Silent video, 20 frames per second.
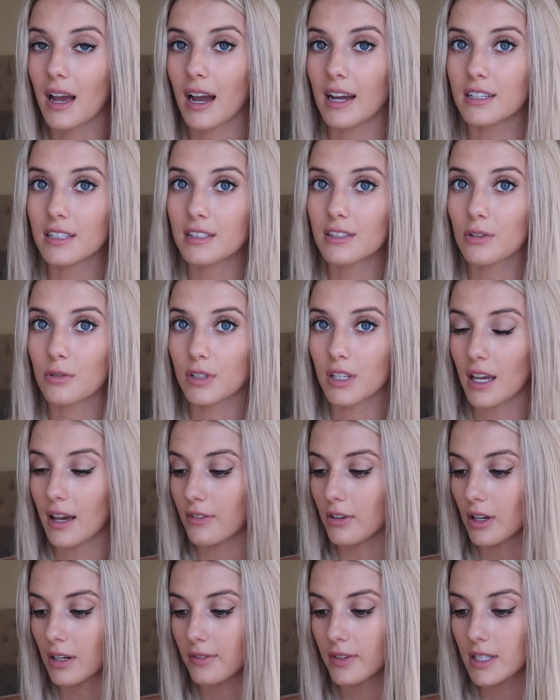I just don't really
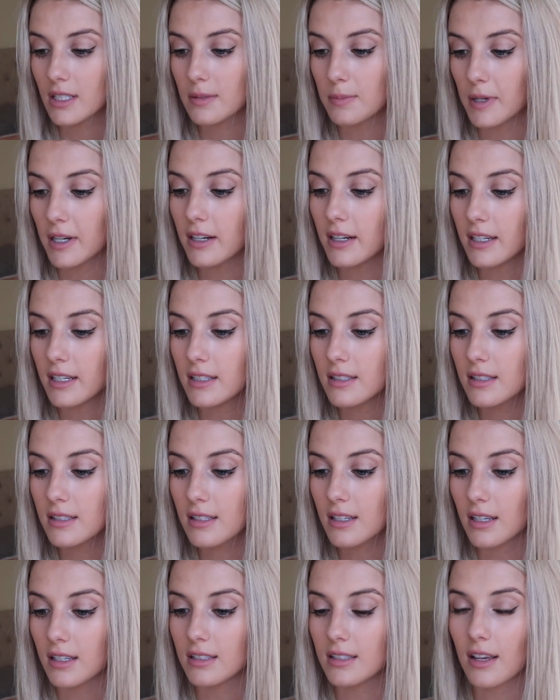have a lot of experience
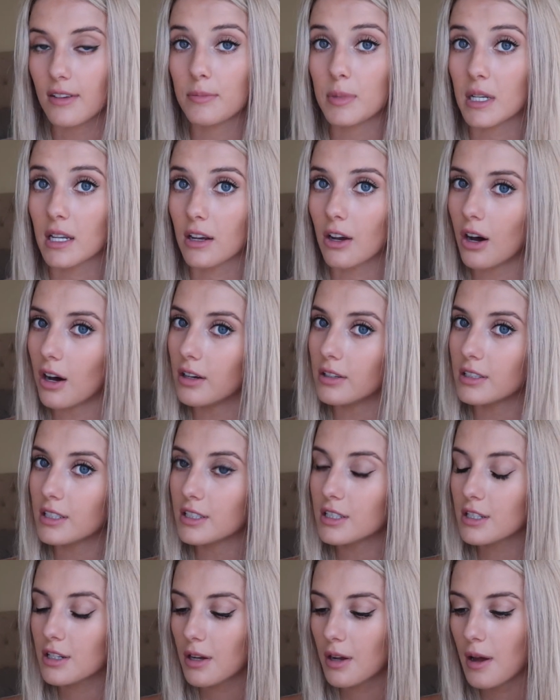because I've been in
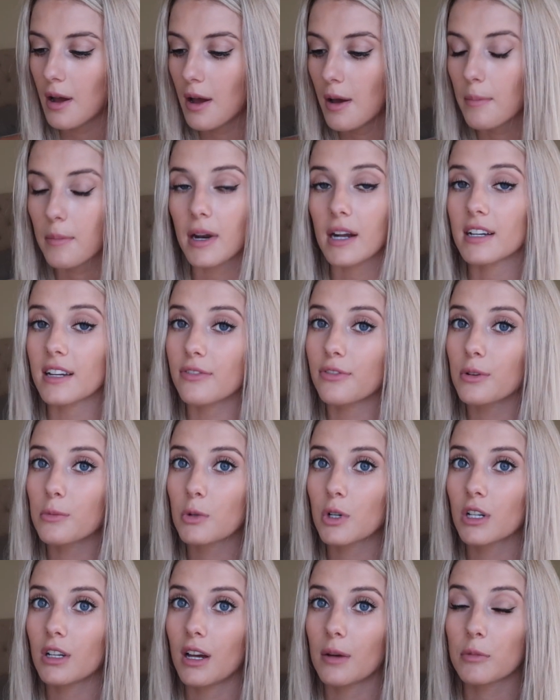college. But I
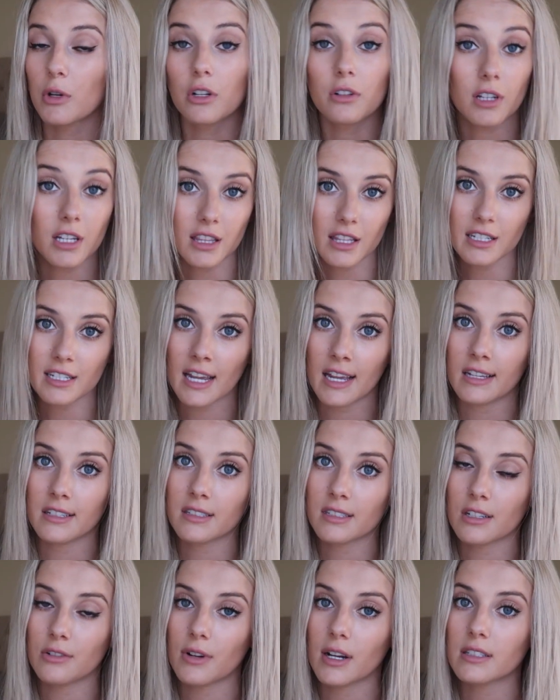definitely I'm gonna look at the
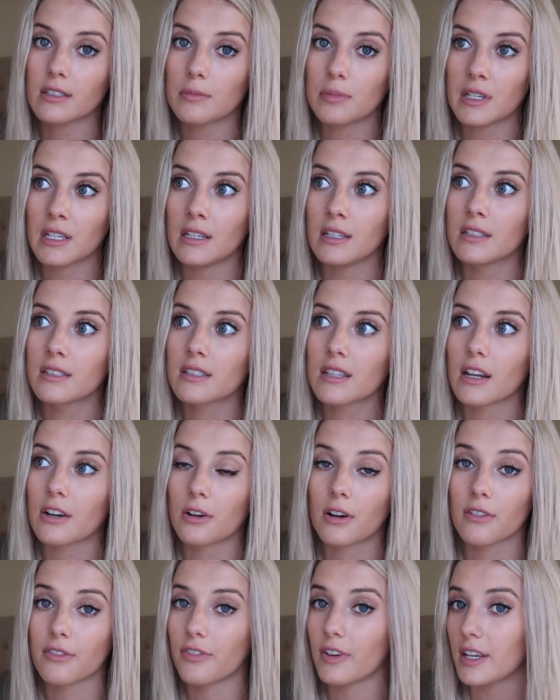tasty recipes that
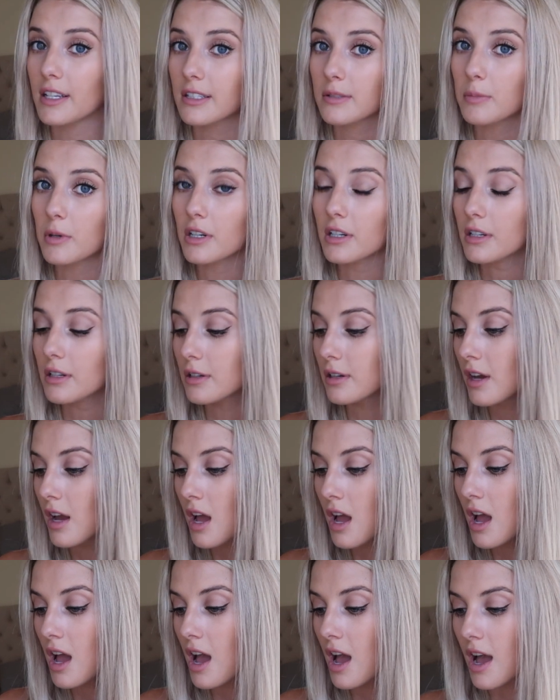are on Facebook,
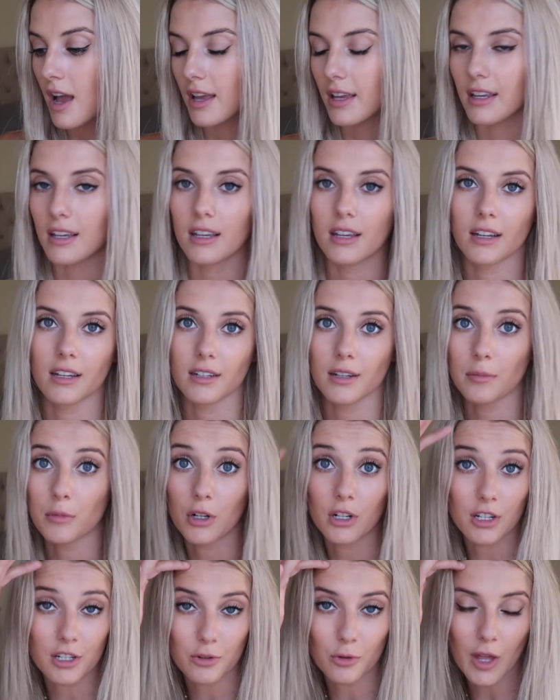and I'm
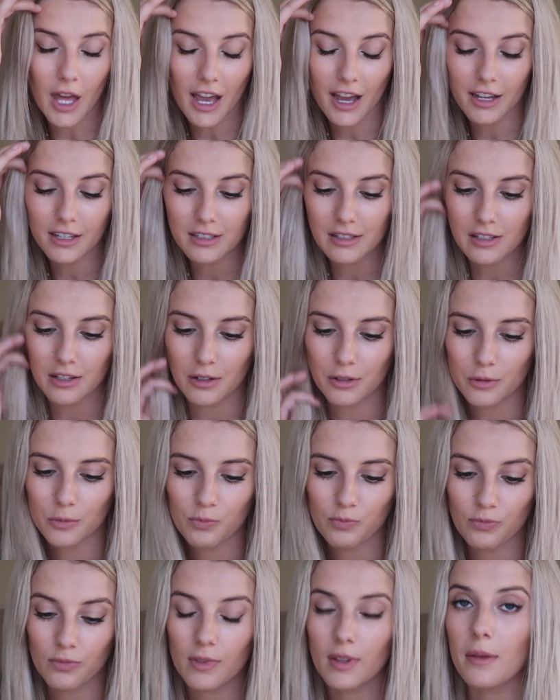gonna do that.
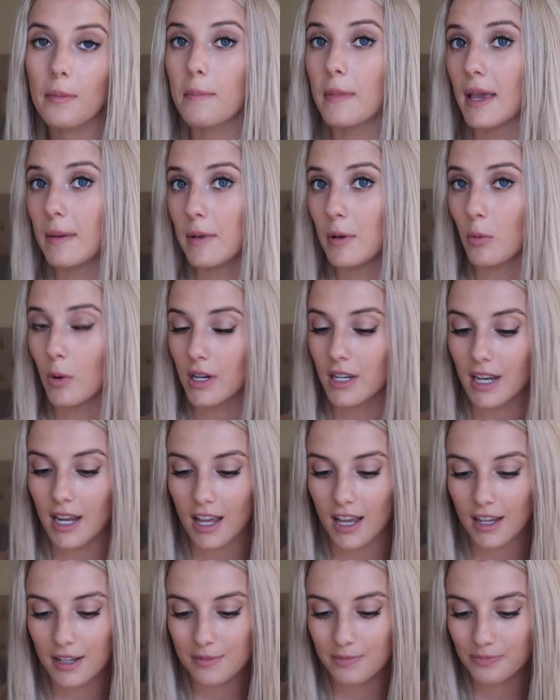So maybe one
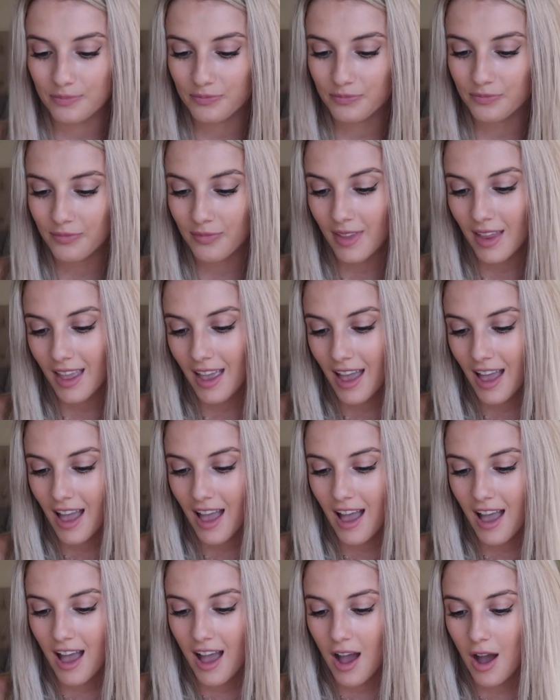day.
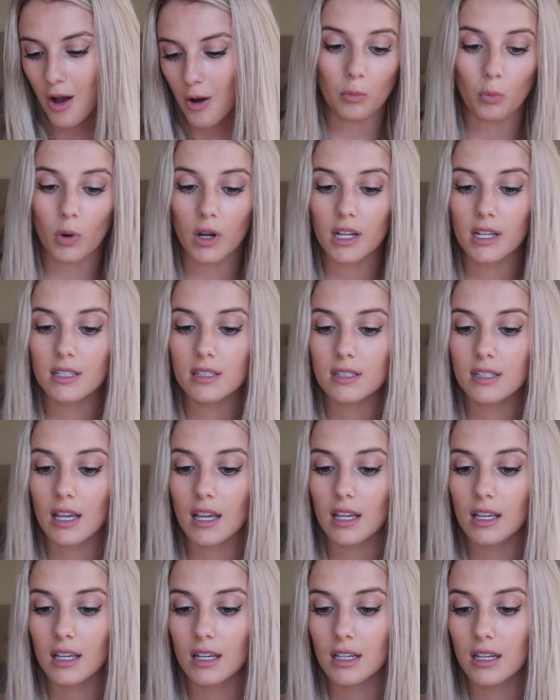What has
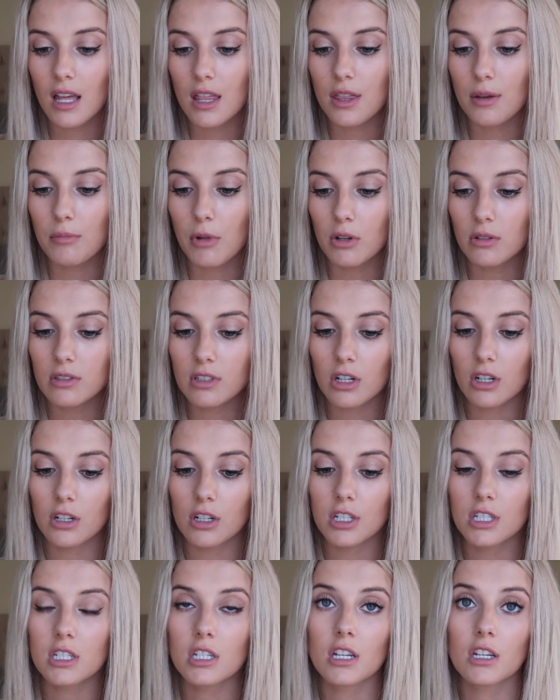taken the most
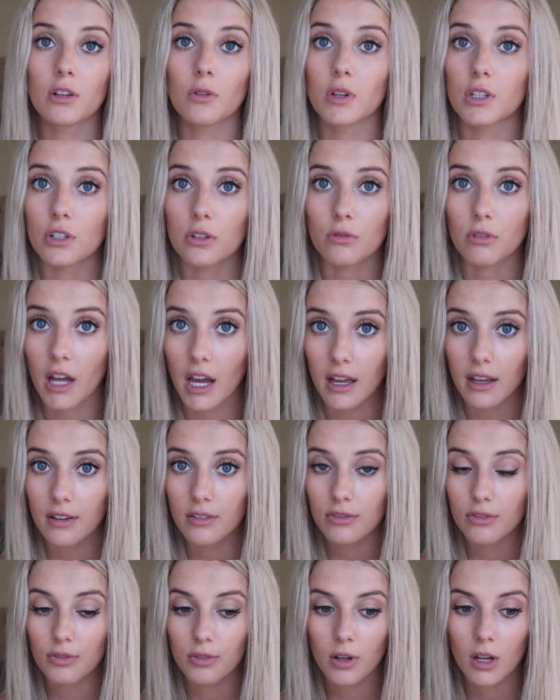courage to do in your life?